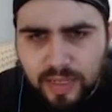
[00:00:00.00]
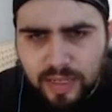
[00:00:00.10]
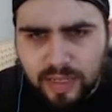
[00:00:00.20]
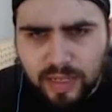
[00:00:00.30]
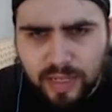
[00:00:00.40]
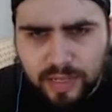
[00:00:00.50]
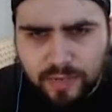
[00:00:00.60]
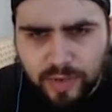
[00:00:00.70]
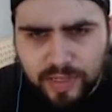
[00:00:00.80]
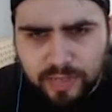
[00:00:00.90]
the Link
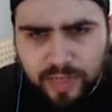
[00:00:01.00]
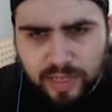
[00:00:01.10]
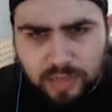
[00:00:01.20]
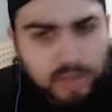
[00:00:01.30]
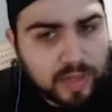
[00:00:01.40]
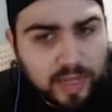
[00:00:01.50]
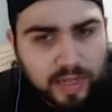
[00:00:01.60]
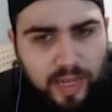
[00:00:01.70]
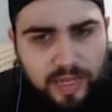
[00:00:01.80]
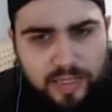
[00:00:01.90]
Range pack, but hey,
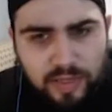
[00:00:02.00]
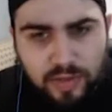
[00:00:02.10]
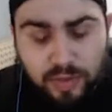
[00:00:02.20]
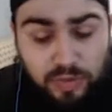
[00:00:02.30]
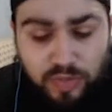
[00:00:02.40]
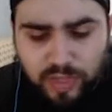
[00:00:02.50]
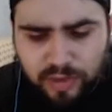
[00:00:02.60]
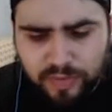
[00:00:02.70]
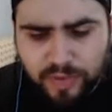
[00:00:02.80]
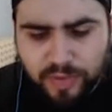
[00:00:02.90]
I guess also
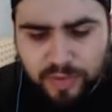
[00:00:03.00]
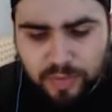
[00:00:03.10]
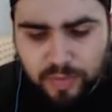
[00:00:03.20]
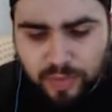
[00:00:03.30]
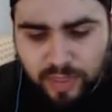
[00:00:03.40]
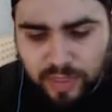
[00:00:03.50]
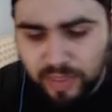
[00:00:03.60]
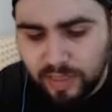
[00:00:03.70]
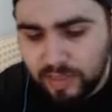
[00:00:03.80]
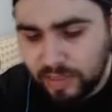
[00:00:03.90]
generic fairy support,
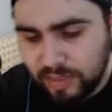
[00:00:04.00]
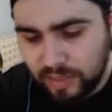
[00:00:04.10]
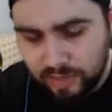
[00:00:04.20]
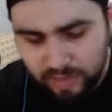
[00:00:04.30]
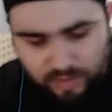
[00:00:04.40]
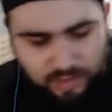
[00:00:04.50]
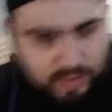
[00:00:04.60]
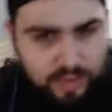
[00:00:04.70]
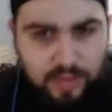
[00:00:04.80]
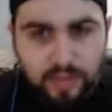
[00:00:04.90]
and there's a third.
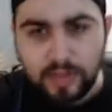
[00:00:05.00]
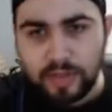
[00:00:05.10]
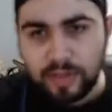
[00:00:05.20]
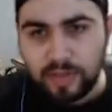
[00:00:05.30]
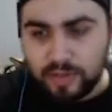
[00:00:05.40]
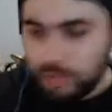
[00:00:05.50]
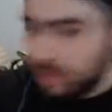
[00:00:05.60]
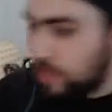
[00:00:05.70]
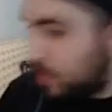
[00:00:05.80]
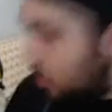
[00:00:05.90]

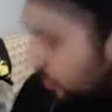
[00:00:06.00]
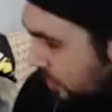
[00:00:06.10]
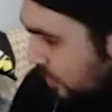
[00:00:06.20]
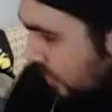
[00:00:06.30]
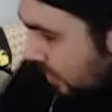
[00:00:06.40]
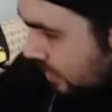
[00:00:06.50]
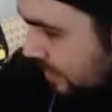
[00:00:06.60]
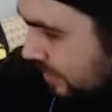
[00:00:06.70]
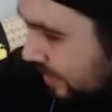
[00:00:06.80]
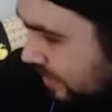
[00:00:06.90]
Sweet, we already got
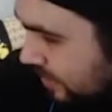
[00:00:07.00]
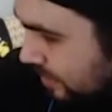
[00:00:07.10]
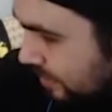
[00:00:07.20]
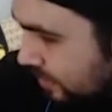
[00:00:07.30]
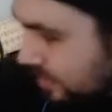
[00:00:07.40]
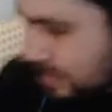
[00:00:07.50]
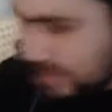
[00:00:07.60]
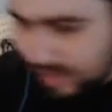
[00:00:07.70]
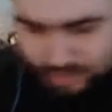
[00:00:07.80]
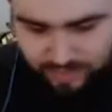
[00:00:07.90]
one of the
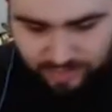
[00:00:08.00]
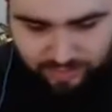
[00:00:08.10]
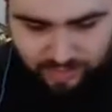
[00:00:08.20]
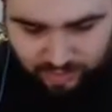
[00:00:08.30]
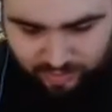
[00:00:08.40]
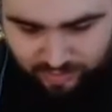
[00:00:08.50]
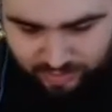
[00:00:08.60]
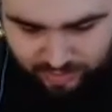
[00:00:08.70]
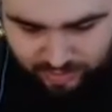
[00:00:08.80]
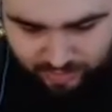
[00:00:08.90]
links I was after. I'll
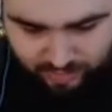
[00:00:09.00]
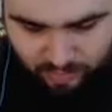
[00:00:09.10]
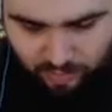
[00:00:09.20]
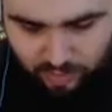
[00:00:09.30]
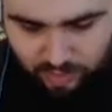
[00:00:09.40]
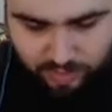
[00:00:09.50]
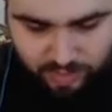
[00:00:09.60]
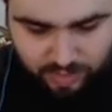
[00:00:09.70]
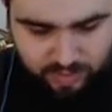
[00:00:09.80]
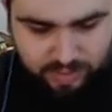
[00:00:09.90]
actually sleeve this one up.
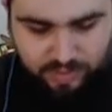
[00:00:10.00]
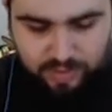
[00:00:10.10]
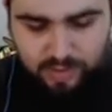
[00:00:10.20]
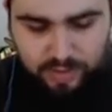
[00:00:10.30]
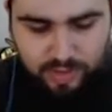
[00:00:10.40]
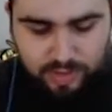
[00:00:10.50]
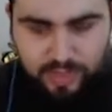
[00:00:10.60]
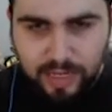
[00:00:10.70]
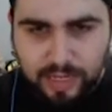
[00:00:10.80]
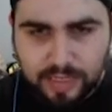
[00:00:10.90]

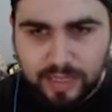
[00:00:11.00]
Nice.